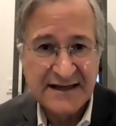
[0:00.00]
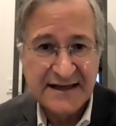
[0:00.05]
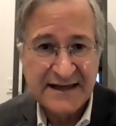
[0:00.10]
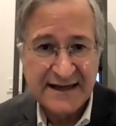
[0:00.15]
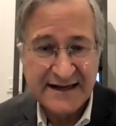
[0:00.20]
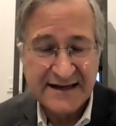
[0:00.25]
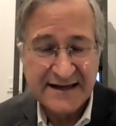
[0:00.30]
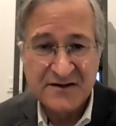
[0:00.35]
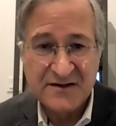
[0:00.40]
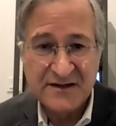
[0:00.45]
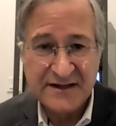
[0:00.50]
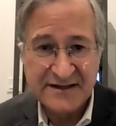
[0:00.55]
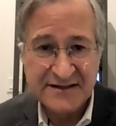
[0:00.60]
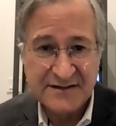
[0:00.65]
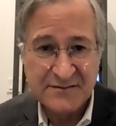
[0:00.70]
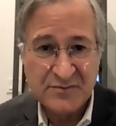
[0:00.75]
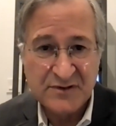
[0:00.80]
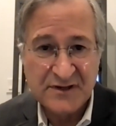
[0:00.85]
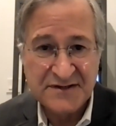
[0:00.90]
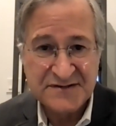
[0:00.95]
and collecting
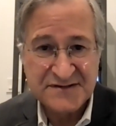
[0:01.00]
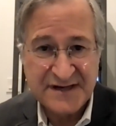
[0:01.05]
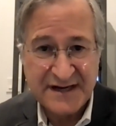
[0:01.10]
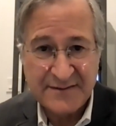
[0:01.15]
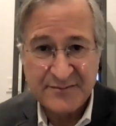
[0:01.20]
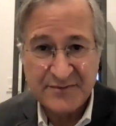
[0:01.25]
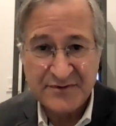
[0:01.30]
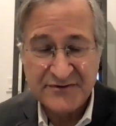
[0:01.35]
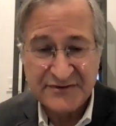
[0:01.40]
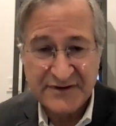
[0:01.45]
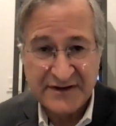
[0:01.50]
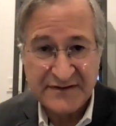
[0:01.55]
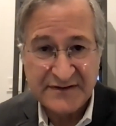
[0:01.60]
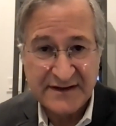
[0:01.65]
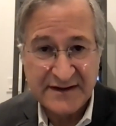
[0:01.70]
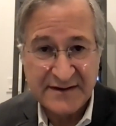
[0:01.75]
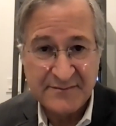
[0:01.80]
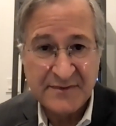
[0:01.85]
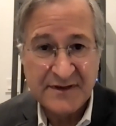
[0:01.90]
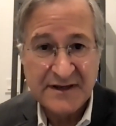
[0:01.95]
blood samples on
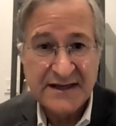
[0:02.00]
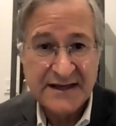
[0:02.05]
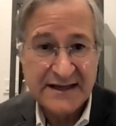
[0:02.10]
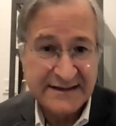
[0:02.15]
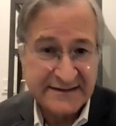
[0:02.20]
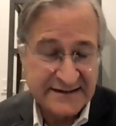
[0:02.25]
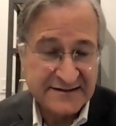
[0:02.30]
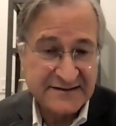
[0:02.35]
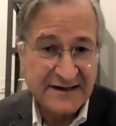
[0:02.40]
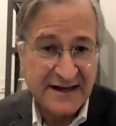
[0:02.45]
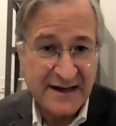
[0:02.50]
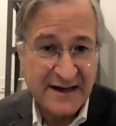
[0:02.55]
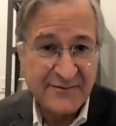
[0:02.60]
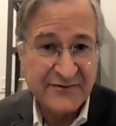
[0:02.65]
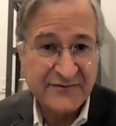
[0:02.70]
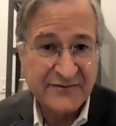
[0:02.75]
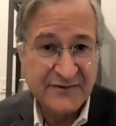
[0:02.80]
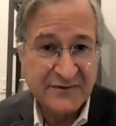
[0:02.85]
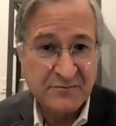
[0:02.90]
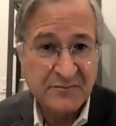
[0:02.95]
them at the time of
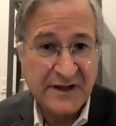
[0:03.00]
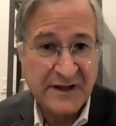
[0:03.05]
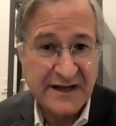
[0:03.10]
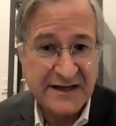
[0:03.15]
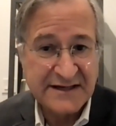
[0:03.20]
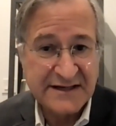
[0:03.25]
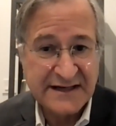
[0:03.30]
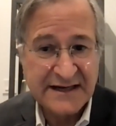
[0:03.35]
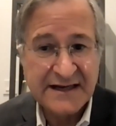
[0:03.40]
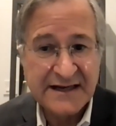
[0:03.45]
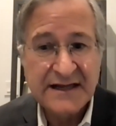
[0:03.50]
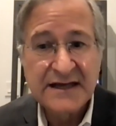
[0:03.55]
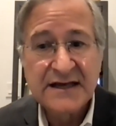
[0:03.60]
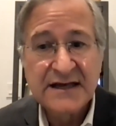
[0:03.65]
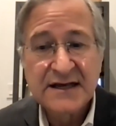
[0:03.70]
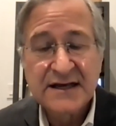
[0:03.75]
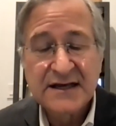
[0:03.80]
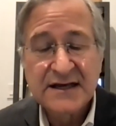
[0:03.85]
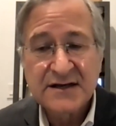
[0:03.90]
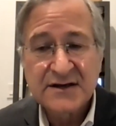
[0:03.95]
unblinding,
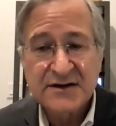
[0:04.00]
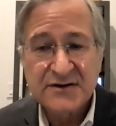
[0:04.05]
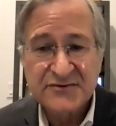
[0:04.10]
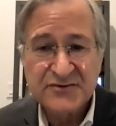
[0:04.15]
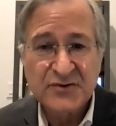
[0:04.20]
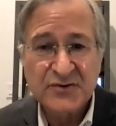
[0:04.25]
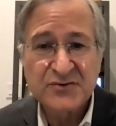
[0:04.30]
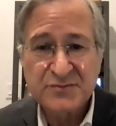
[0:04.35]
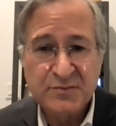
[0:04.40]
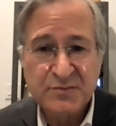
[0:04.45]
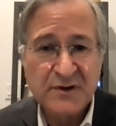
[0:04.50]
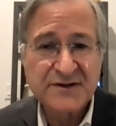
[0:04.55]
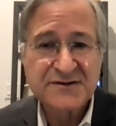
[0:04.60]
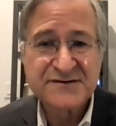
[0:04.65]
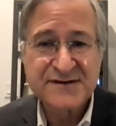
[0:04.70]
because those blood